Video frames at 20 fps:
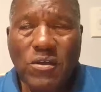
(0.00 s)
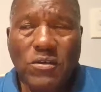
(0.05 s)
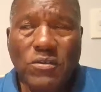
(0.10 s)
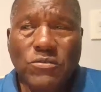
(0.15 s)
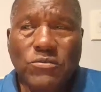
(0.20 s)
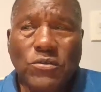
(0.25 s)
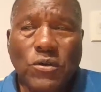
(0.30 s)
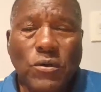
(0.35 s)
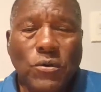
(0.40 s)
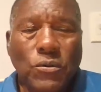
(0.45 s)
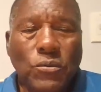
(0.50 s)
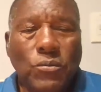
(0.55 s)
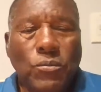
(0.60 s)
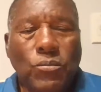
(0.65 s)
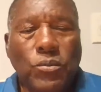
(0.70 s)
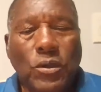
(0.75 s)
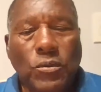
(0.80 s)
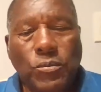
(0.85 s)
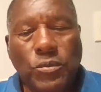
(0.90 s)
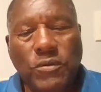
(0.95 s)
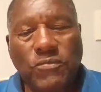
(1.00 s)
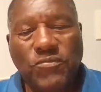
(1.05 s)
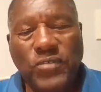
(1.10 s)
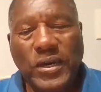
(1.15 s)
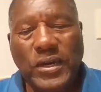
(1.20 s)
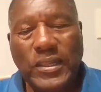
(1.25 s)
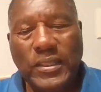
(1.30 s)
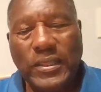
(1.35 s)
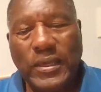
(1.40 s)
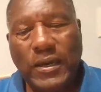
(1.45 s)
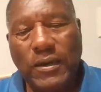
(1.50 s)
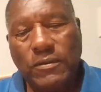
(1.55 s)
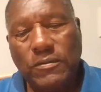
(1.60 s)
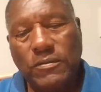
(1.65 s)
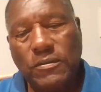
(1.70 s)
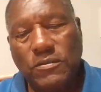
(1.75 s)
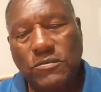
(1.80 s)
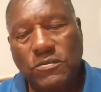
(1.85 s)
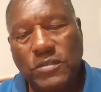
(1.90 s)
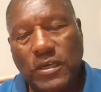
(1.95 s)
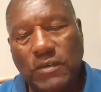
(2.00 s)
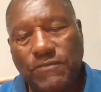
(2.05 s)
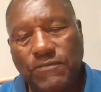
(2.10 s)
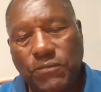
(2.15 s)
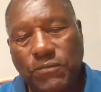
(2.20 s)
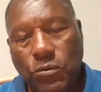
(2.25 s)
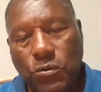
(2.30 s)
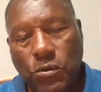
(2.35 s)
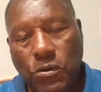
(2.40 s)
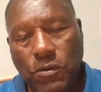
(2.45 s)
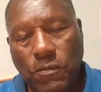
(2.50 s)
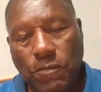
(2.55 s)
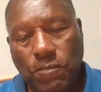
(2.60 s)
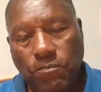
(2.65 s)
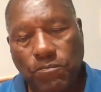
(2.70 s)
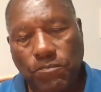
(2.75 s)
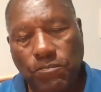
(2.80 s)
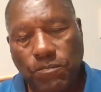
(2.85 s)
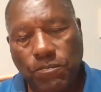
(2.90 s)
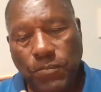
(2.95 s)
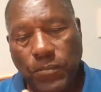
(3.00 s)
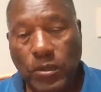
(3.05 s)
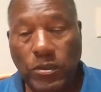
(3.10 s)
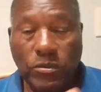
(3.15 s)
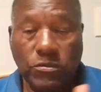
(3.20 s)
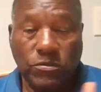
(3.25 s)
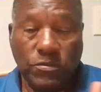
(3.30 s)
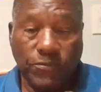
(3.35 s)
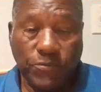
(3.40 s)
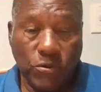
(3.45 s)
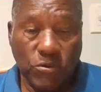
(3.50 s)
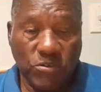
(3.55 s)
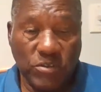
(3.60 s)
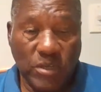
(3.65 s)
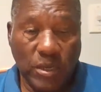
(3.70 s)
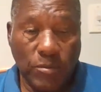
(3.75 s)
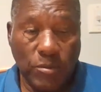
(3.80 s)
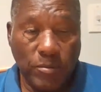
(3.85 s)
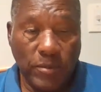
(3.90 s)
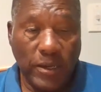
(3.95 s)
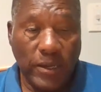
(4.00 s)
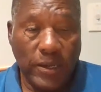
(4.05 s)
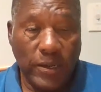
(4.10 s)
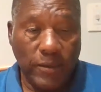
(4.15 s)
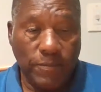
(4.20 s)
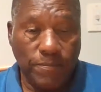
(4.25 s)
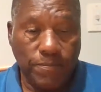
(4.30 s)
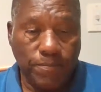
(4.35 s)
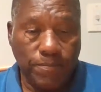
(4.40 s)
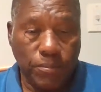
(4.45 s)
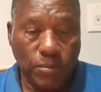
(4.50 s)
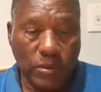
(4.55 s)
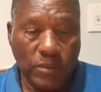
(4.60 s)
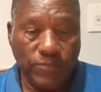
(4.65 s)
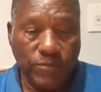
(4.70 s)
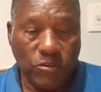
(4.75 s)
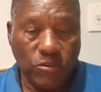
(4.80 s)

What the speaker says: So what we're finding out is that for at least the first time in my lived